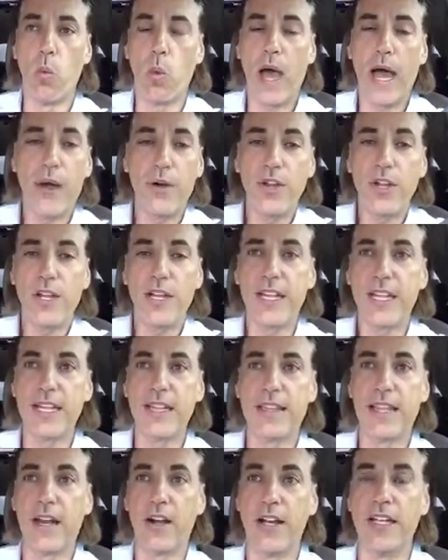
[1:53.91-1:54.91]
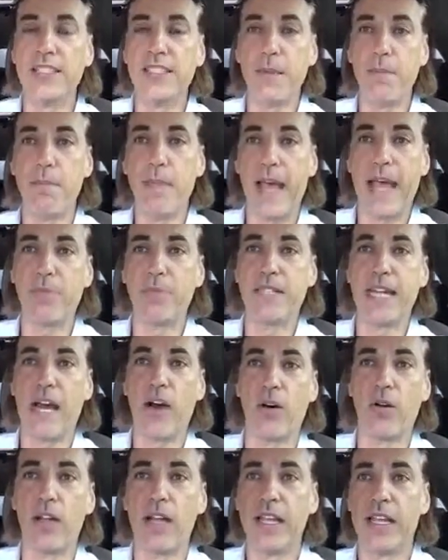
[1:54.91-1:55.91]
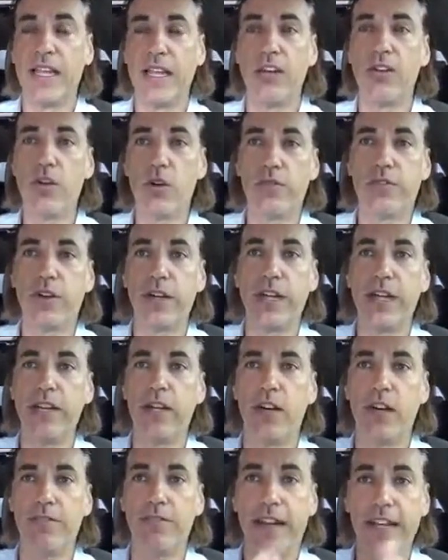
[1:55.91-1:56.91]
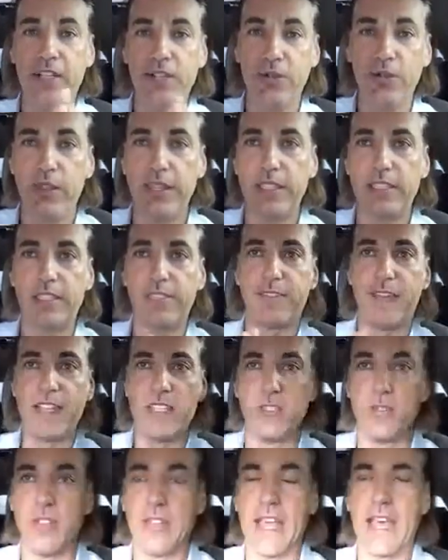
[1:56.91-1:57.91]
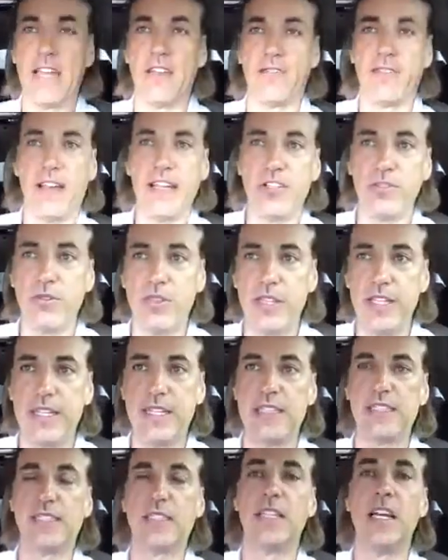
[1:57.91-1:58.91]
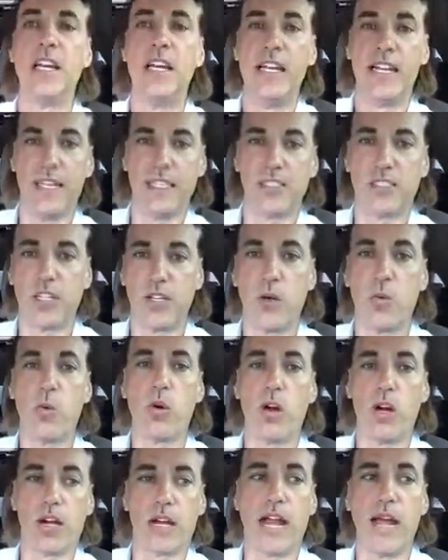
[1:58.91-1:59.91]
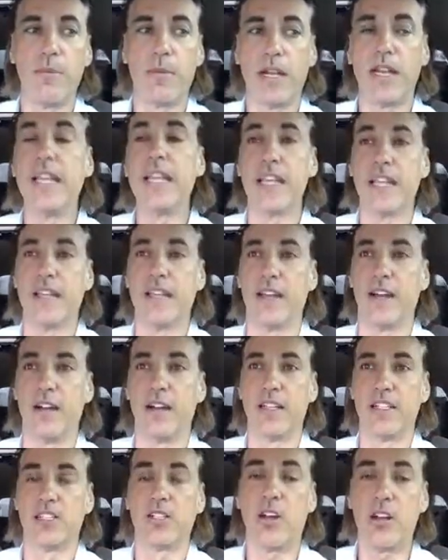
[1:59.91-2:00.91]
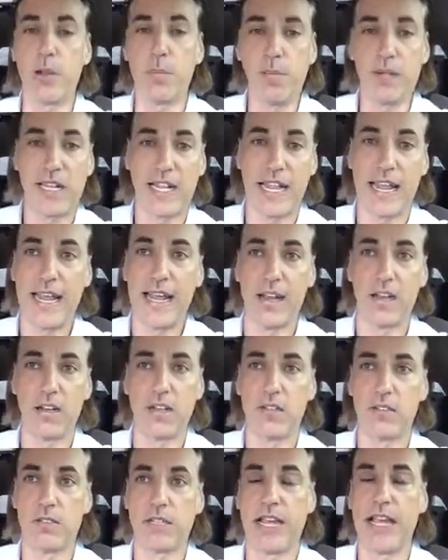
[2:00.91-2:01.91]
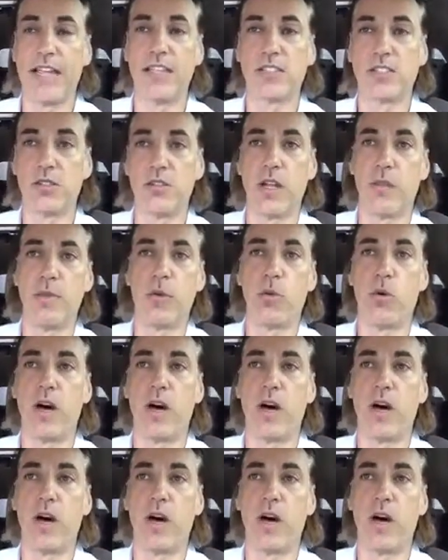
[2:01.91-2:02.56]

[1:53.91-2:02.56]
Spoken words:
How are you going to get there? Is it mapped out year over year? If I do this, if I do that, if I do this, it's going to work. I'm going to get there. It's called a plan. Okay, so number